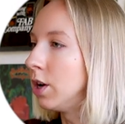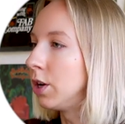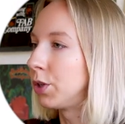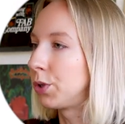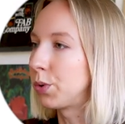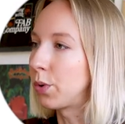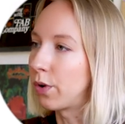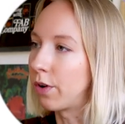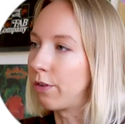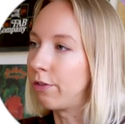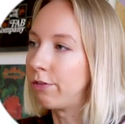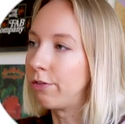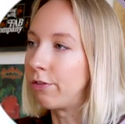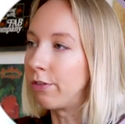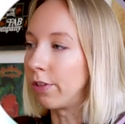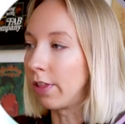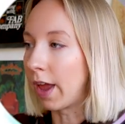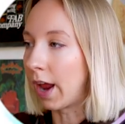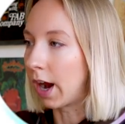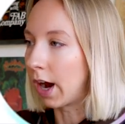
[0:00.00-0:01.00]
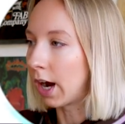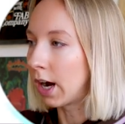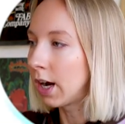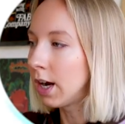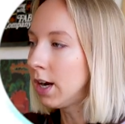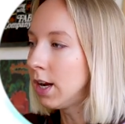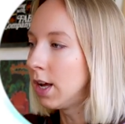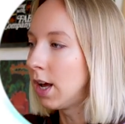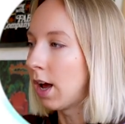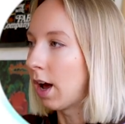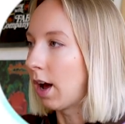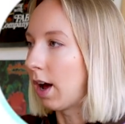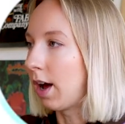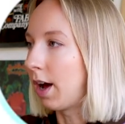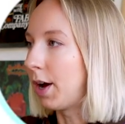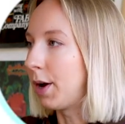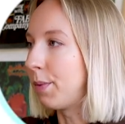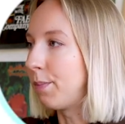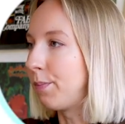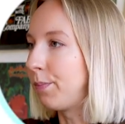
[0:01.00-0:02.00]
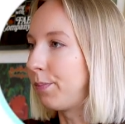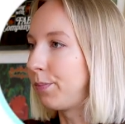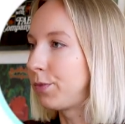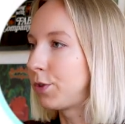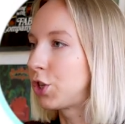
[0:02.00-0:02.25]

sort of flair um,